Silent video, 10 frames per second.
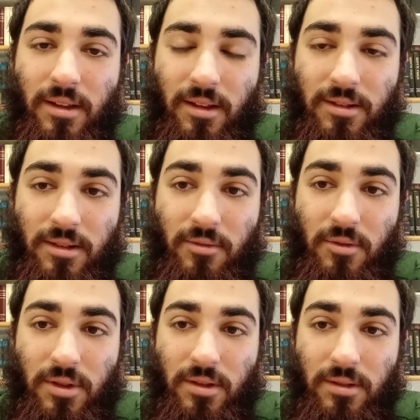Let's live
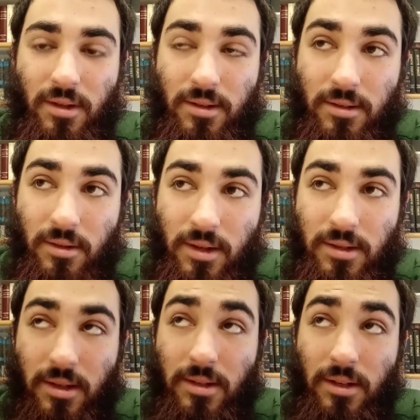with this.
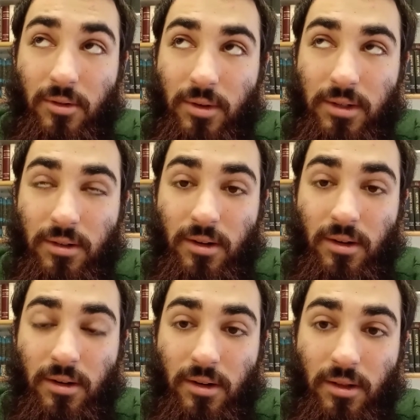Let's increase in
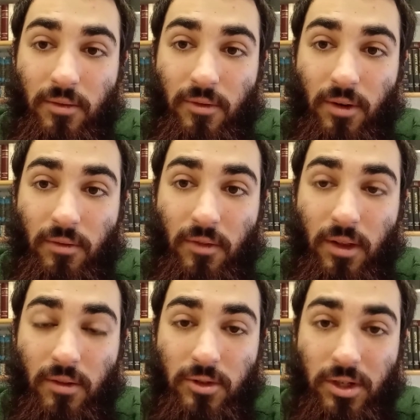our love for our
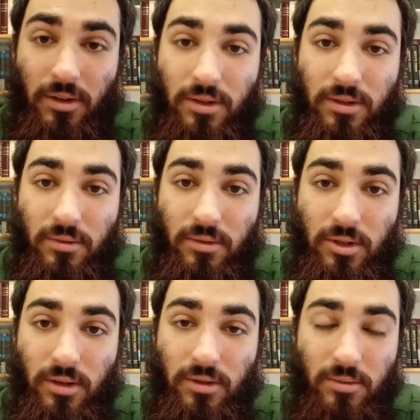fellow. Share this
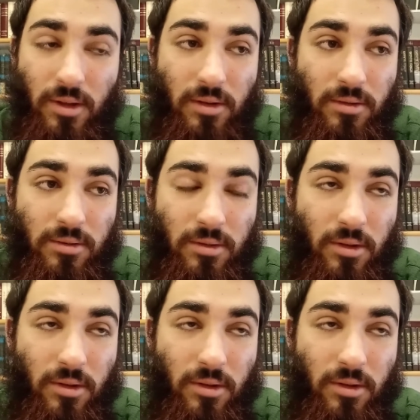with others.